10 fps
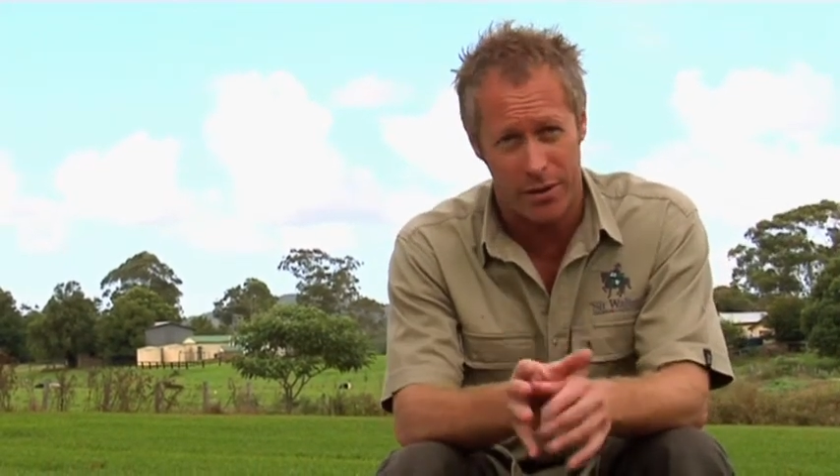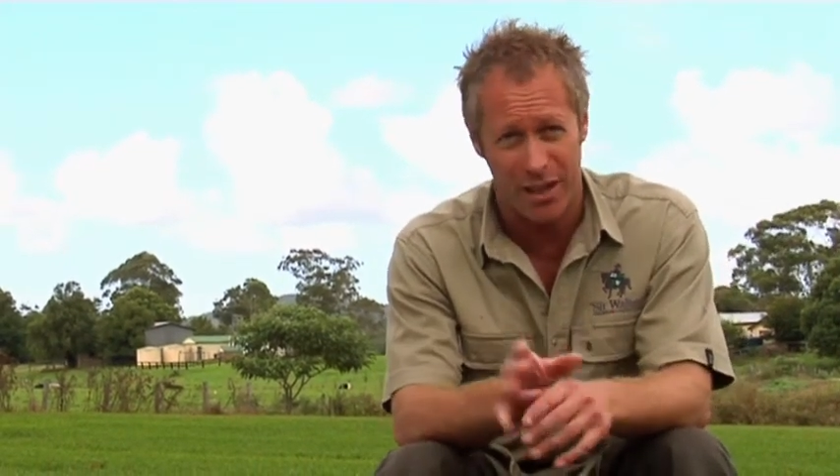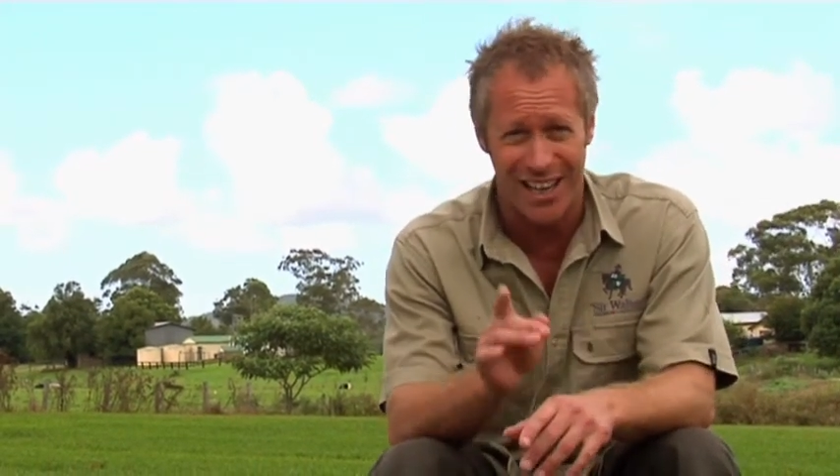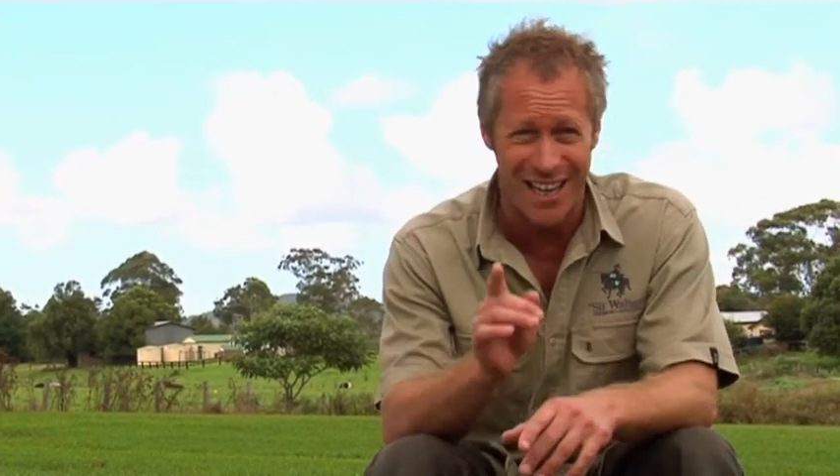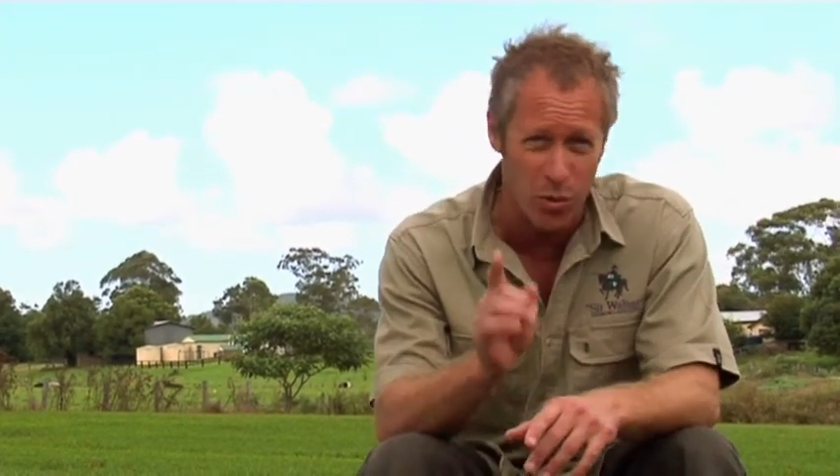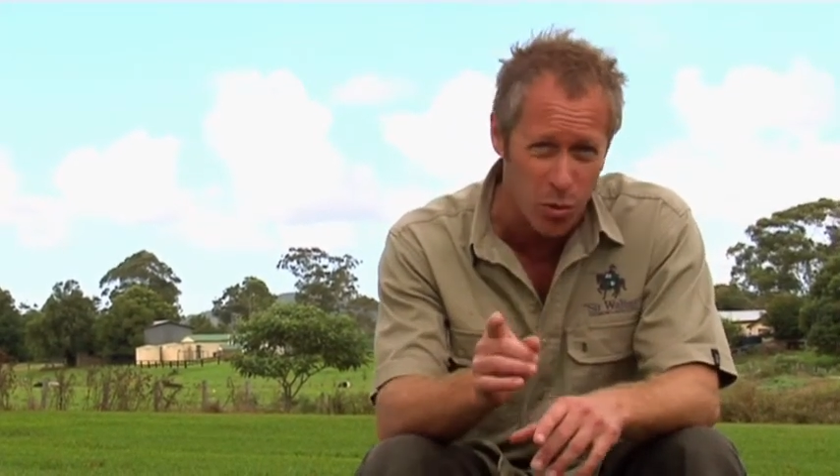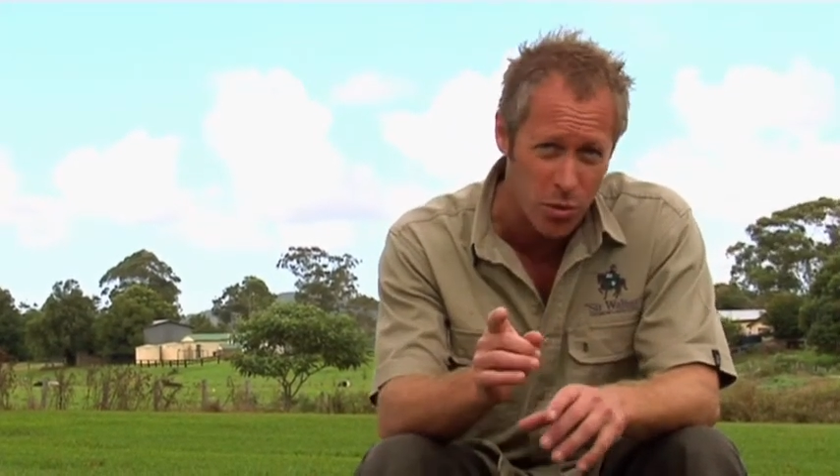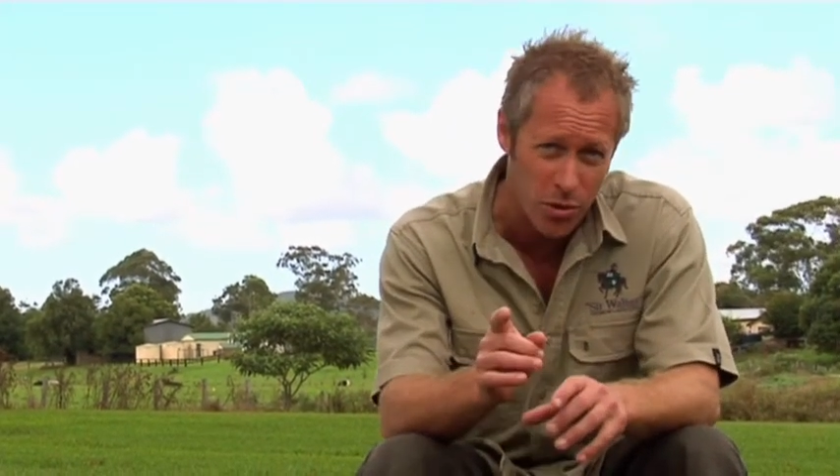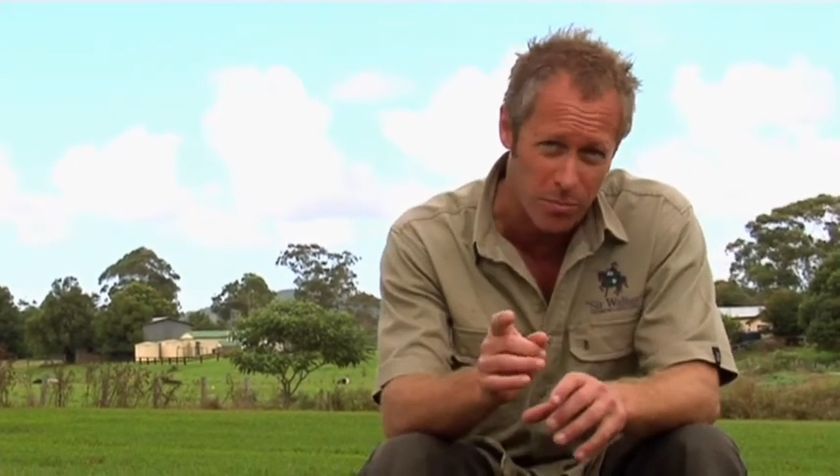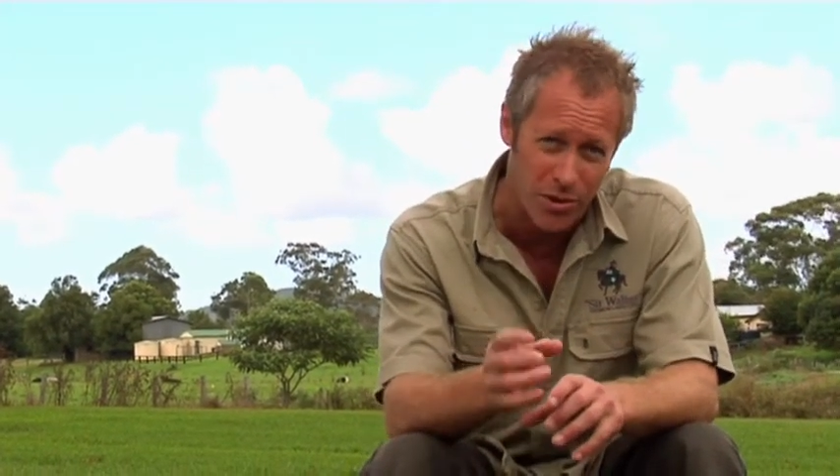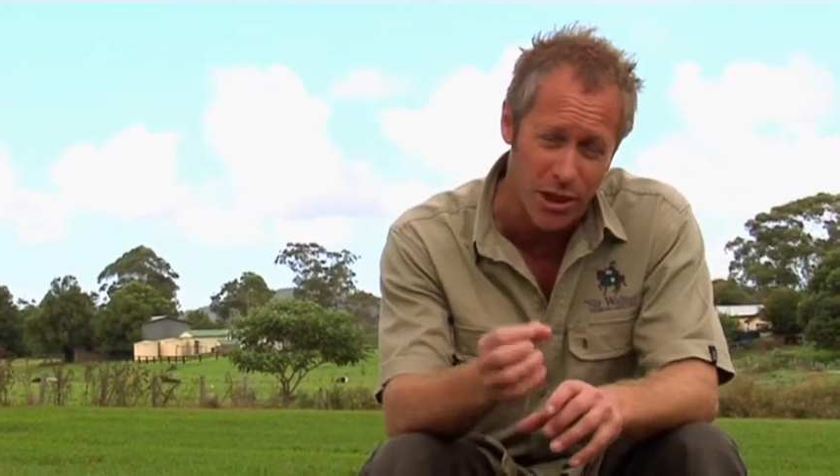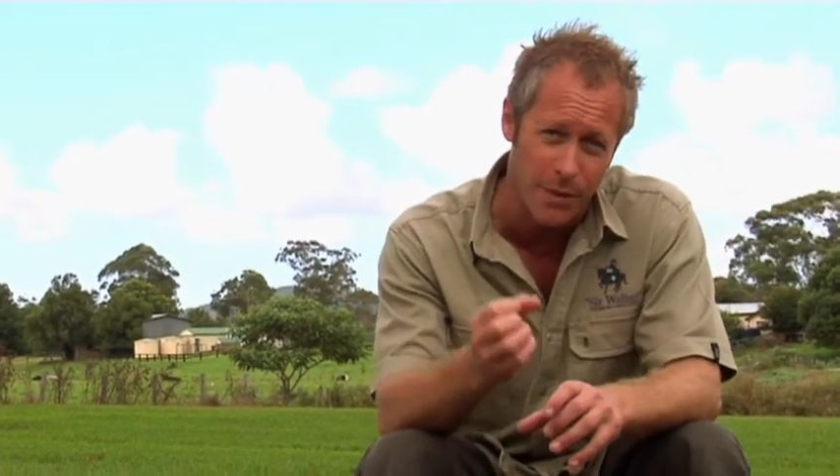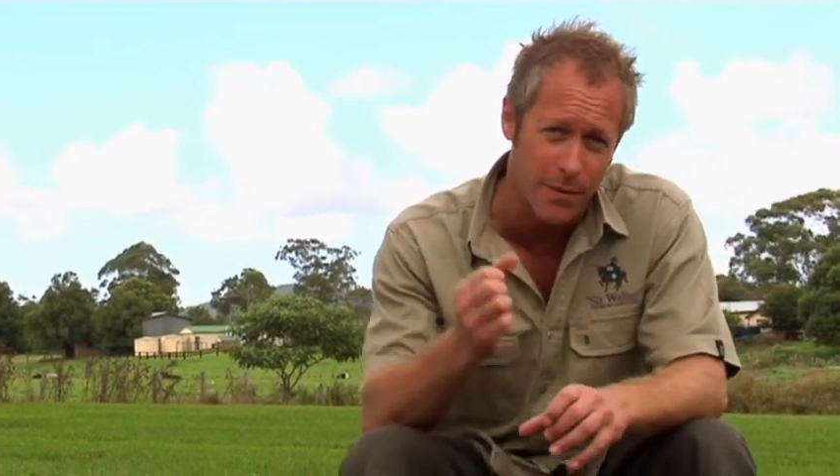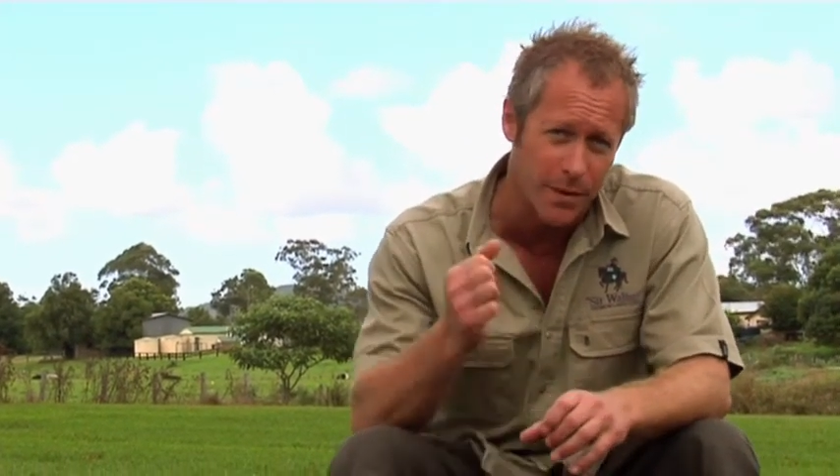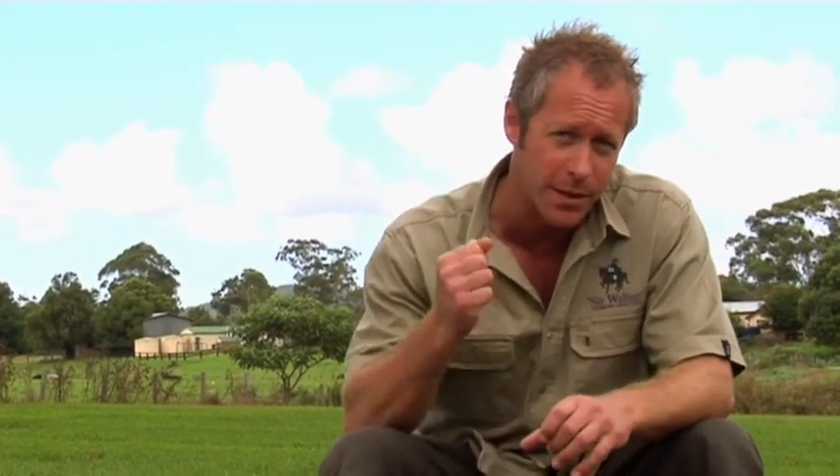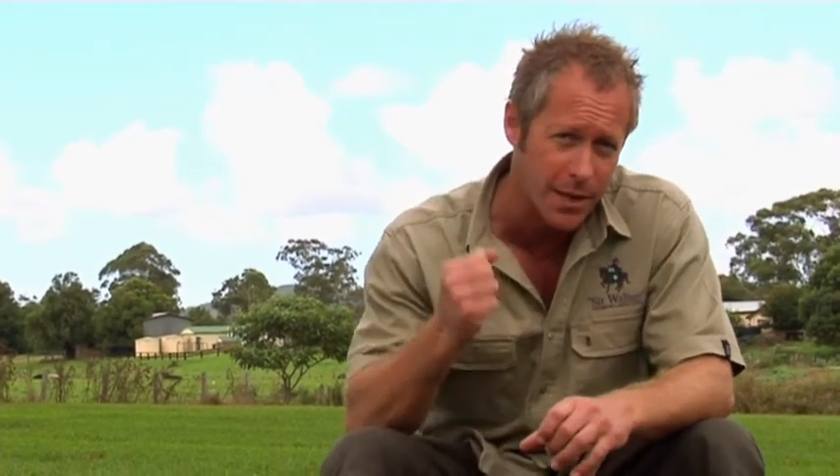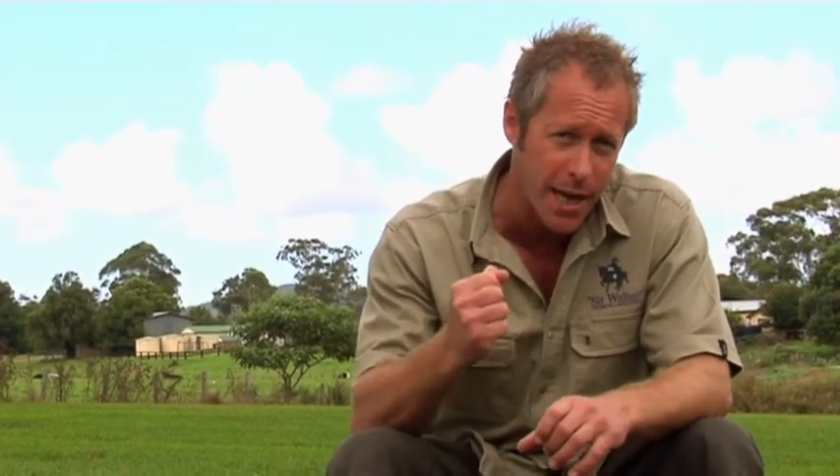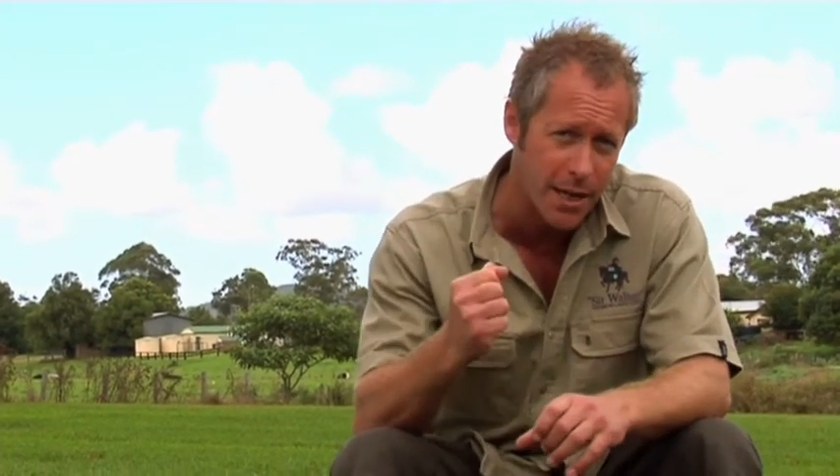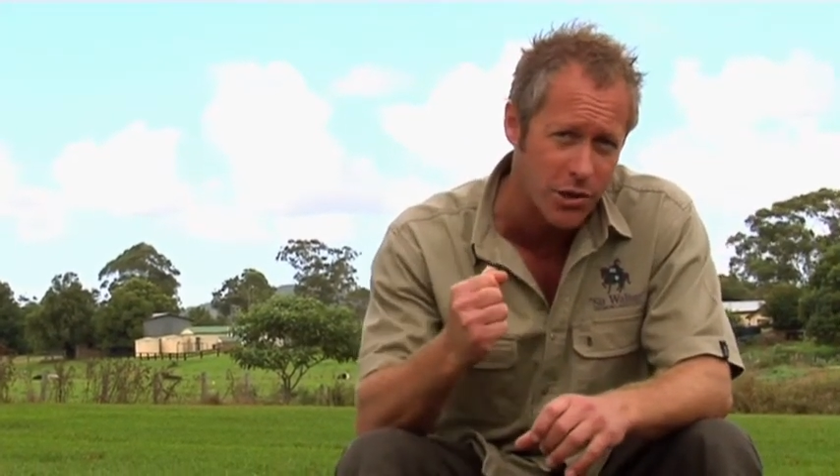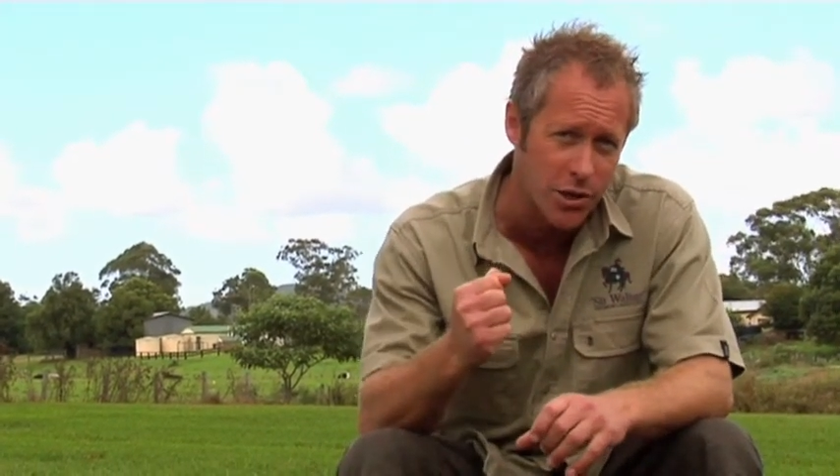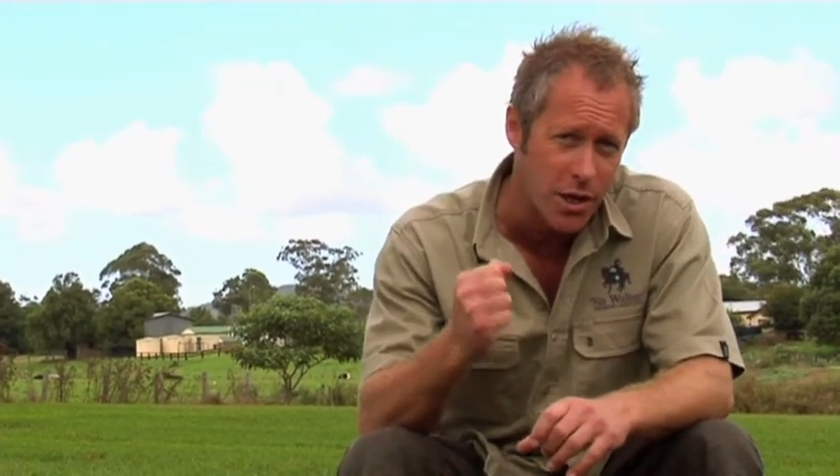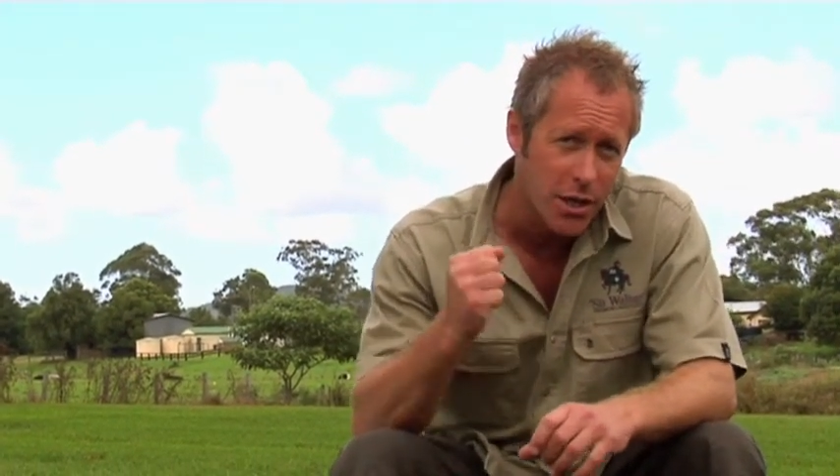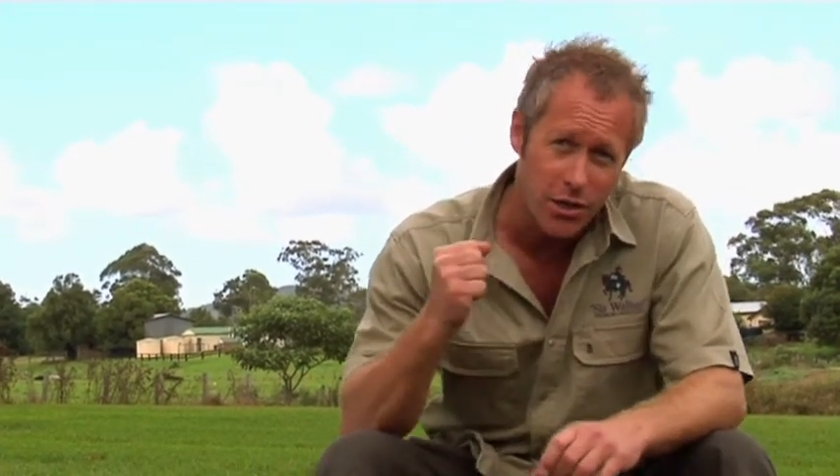thing in autumn to give it the legs